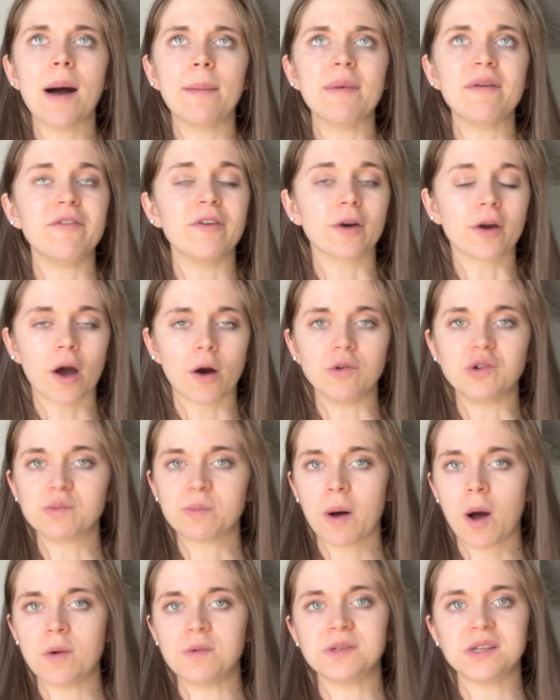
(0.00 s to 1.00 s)
If your coach
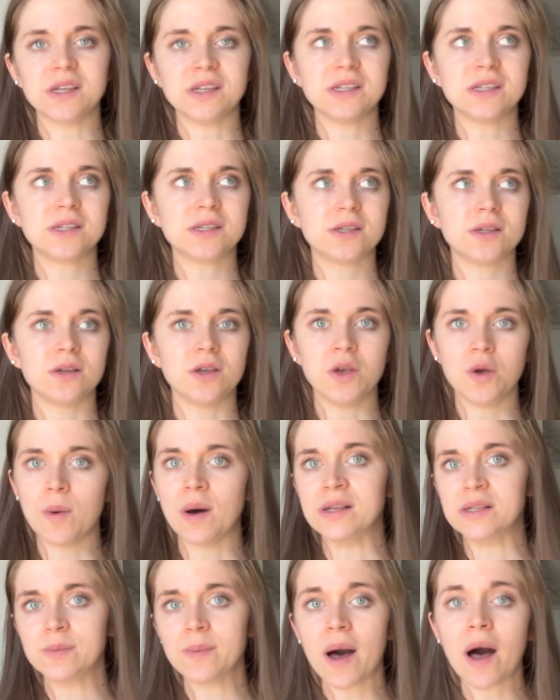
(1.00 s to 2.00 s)
poses you
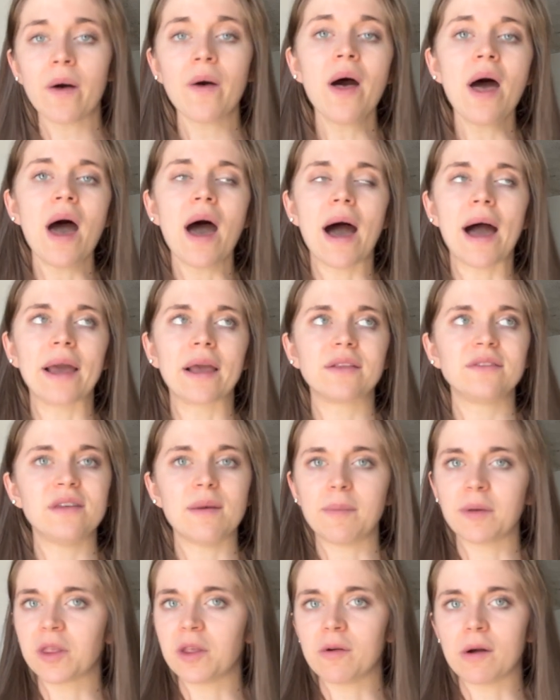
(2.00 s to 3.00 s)
as well, I
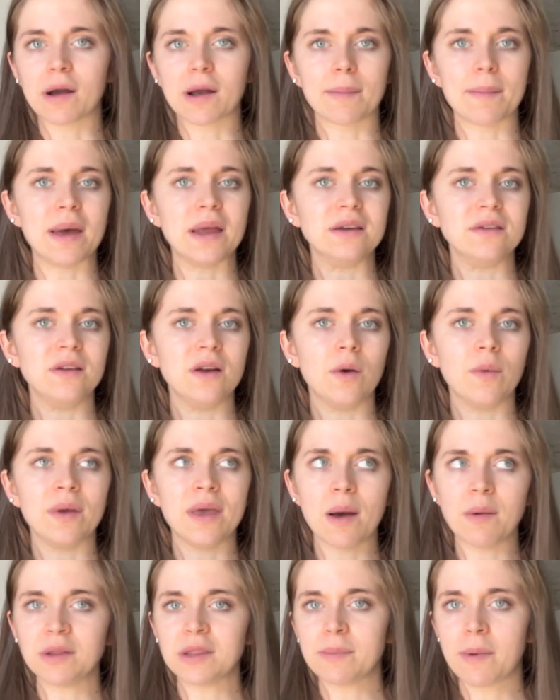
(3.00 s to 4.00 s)
typically recommend, you know,
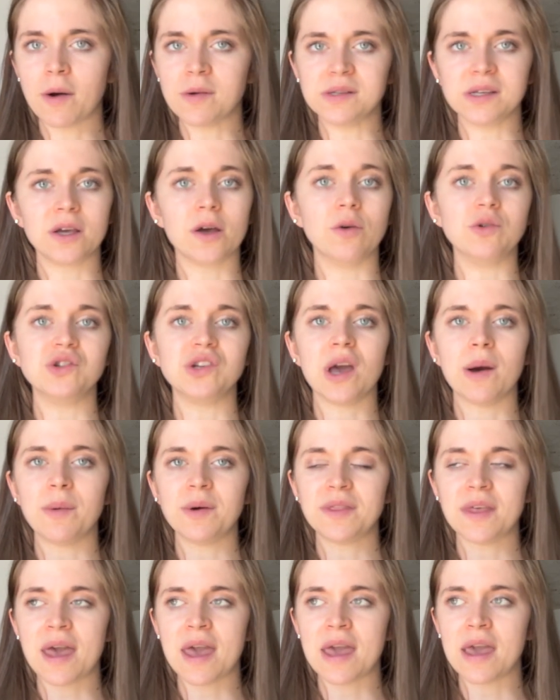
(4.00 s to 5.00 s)
get with a posing coach, get
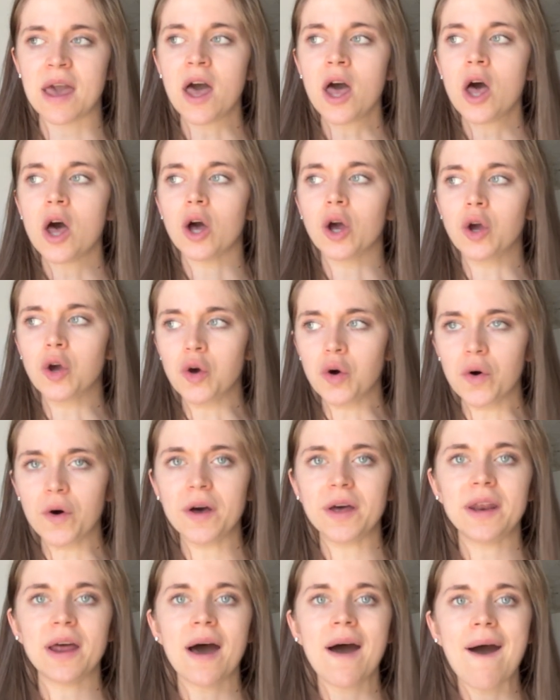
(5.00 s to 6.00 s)
with a
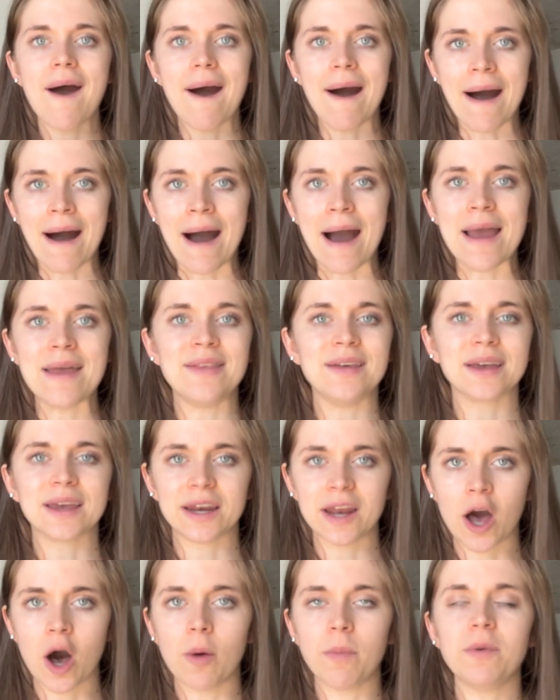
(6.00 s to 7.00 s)
good eye that
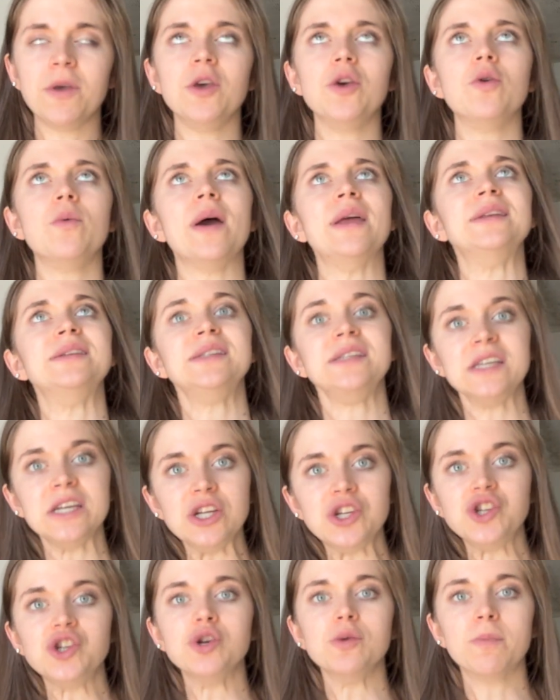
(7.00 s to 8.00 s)
can help you and
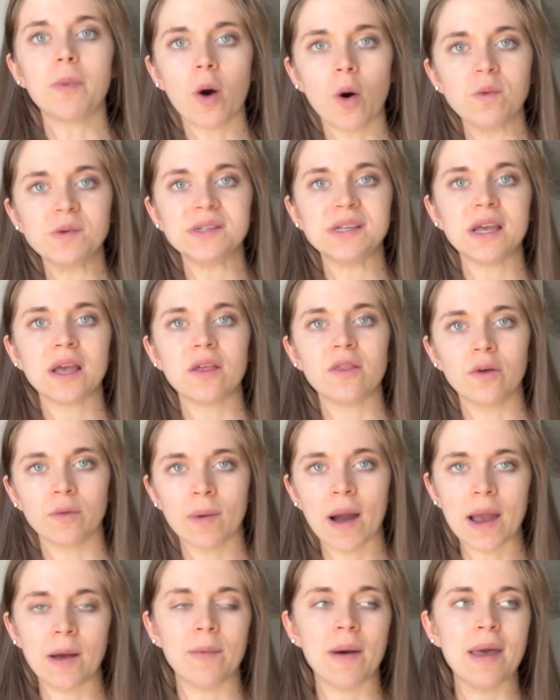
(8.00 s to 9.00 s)
teach you posing the
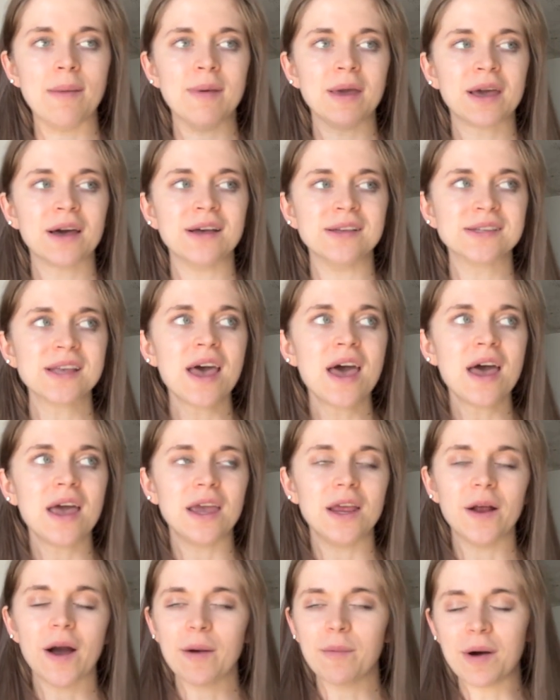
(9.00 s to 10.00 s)
right way, because,
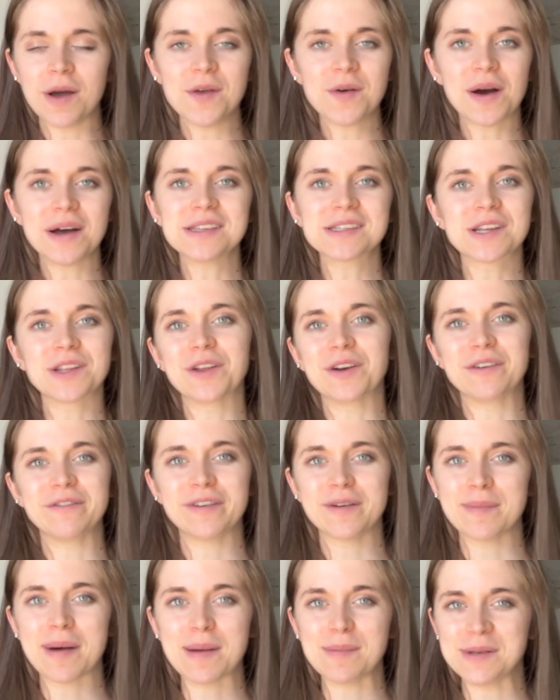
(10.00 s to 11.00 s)
you know, I want you guys to learn
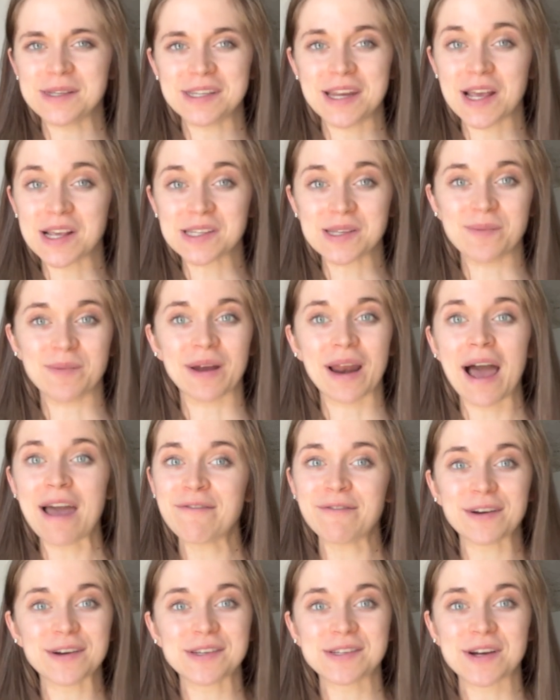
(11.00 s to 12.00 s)
from my mistakes. And when I
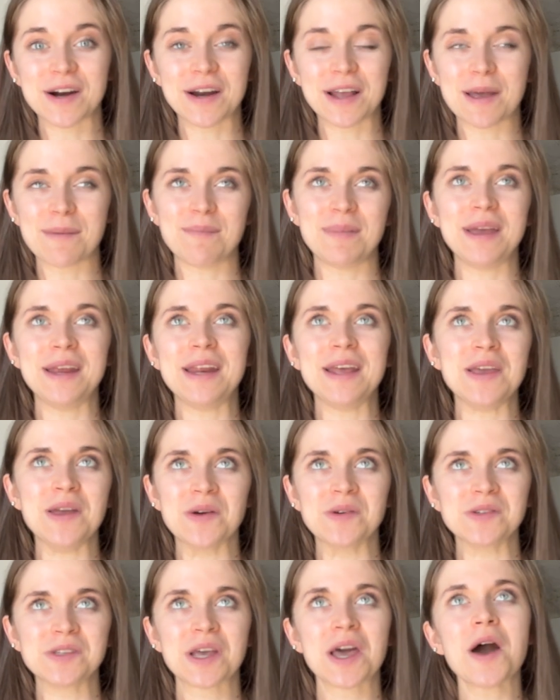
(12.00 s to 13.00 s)
first started competing
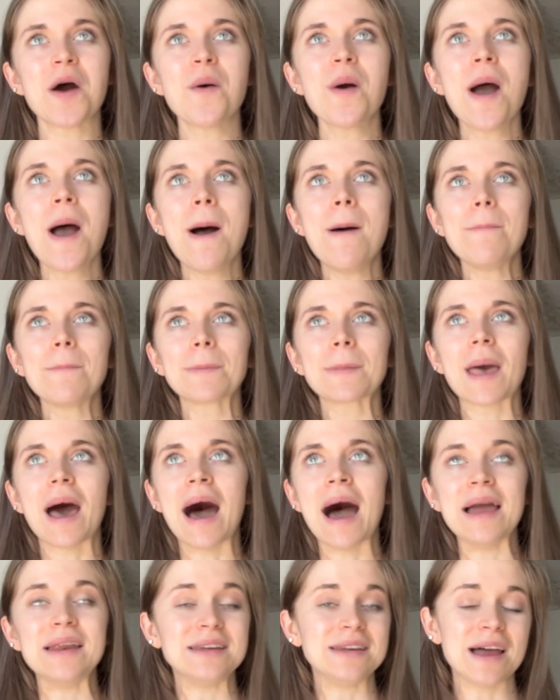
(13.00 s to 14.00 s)
years ago,
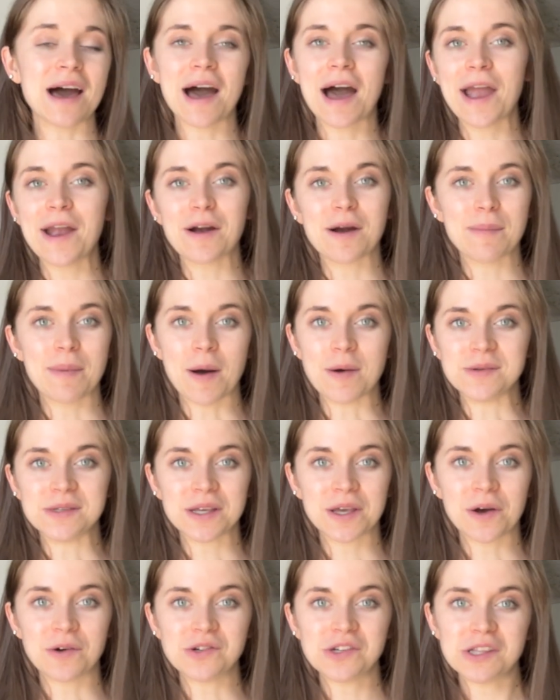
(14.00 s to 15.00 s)
I did not hire a
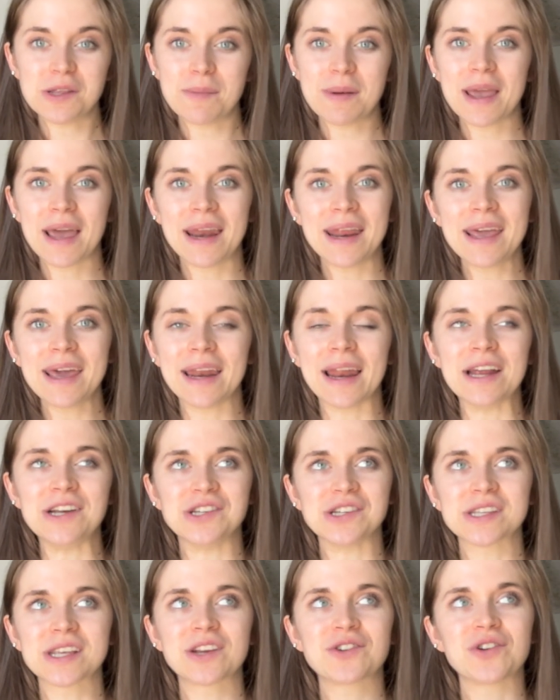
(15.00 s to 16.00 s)
posing coach at the beginning, and I
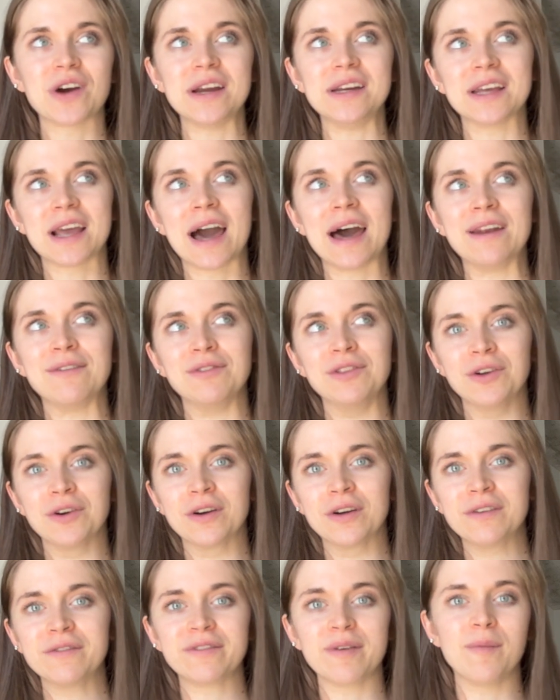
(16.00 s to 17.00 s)
just tried to kind of
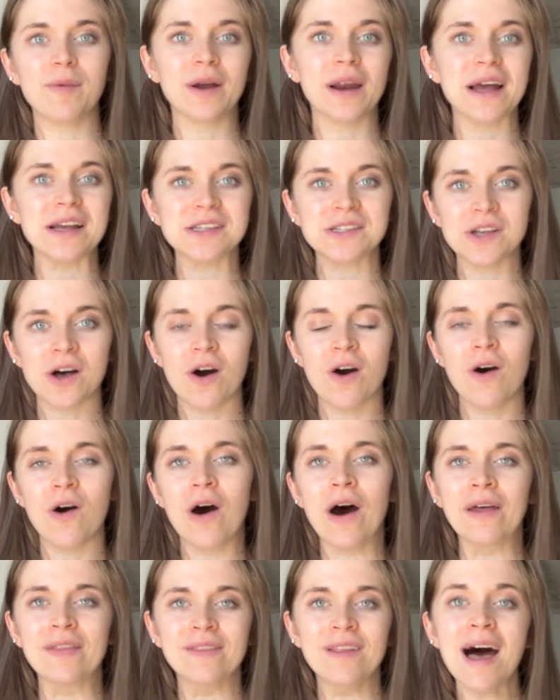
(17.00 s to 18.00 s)
learn from what I saw
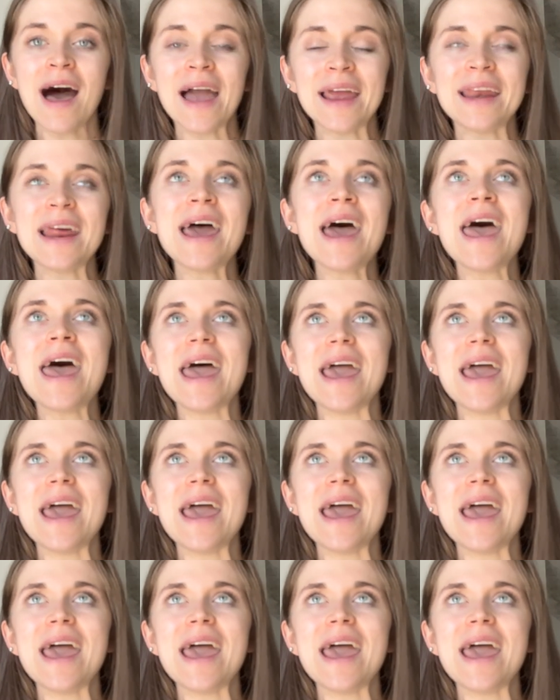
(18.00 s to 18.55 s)
online.